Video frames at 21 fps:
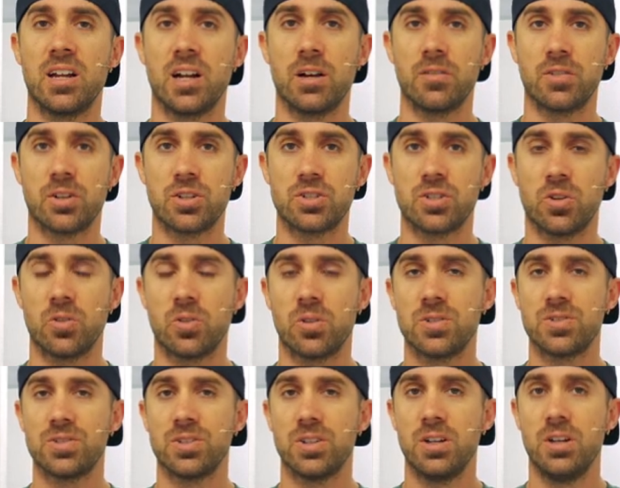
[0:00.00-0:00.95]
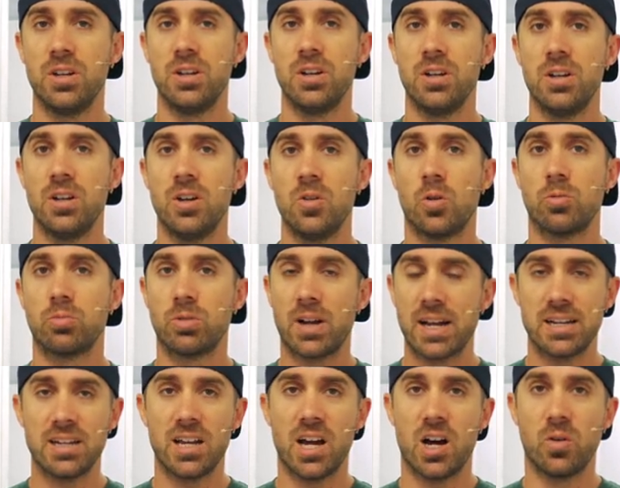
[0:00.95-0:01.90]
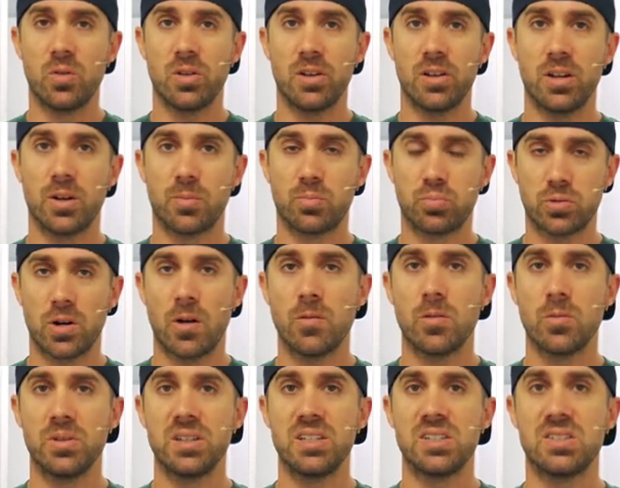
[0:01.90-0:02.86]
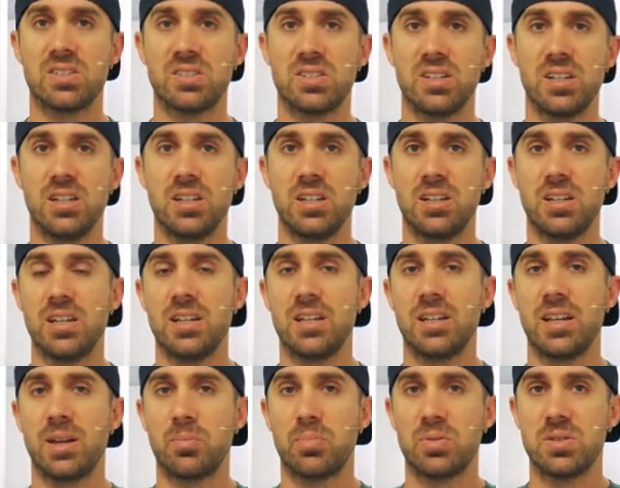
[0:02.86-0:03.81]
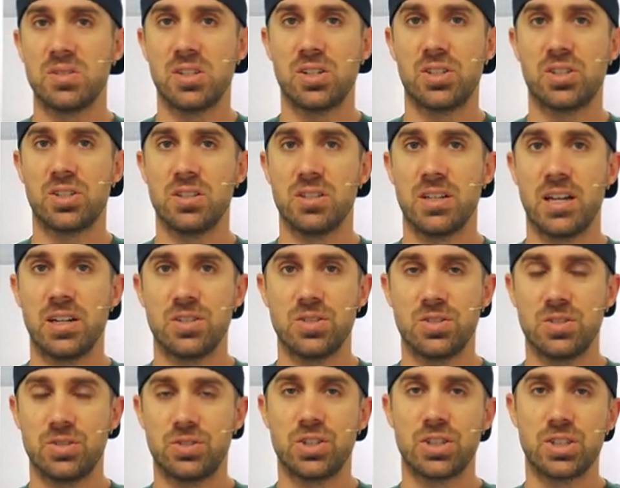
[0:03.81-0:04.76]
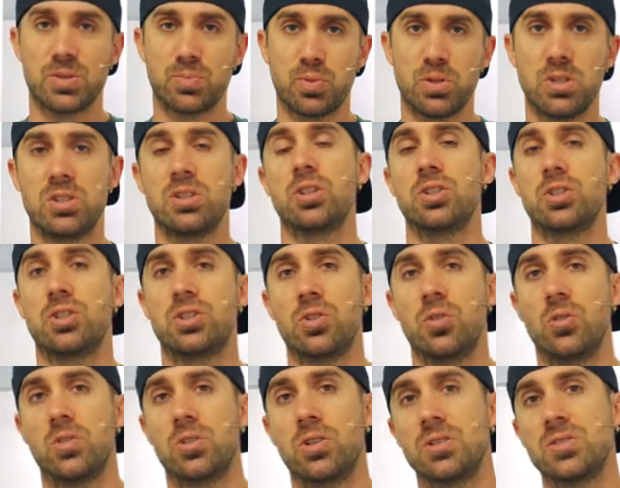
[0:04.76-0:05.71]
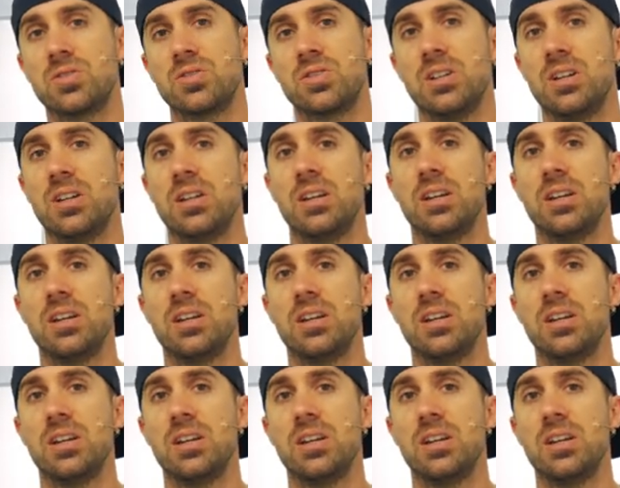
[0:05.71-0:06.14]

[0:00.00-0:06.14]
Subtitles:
care of your shoulders? Well, right now, you're probably seated in a position that just puts your shoulders